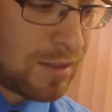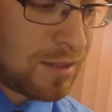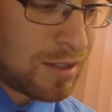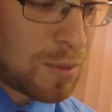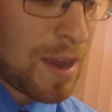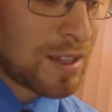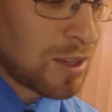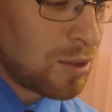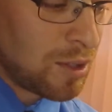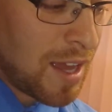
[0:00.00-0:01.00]

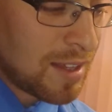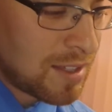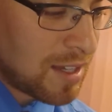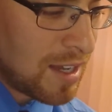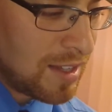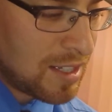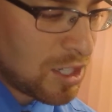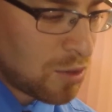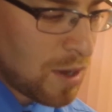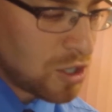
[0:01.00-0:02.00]
spectacle lens. In this
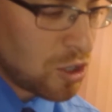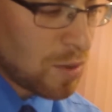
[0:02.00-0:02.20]
situation,